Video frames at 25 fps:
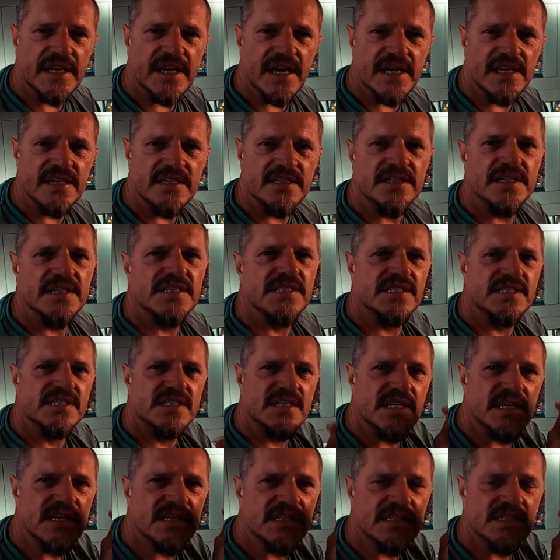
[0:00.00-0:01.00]
current is
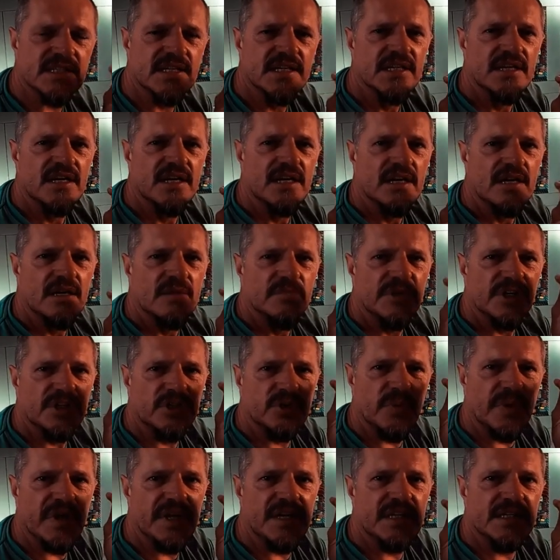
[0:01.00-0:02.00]
just
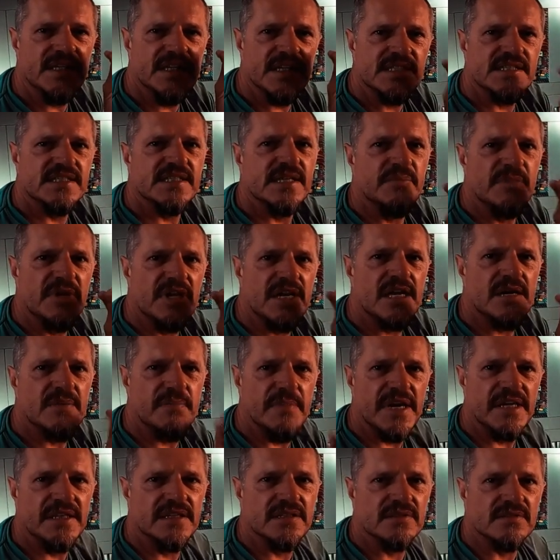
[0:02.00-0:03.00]
between dissimilar
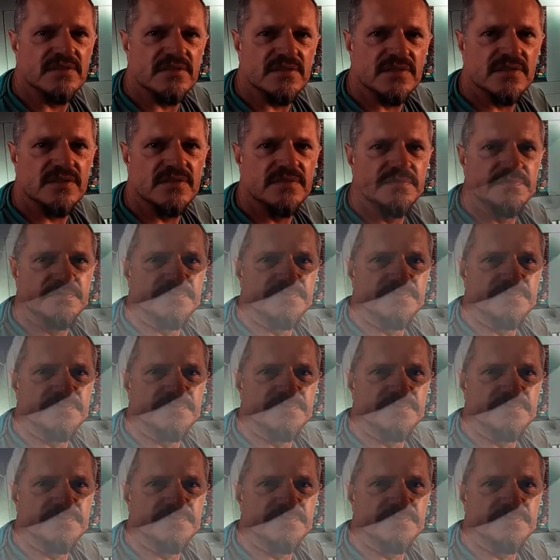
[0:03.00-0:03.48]
metals.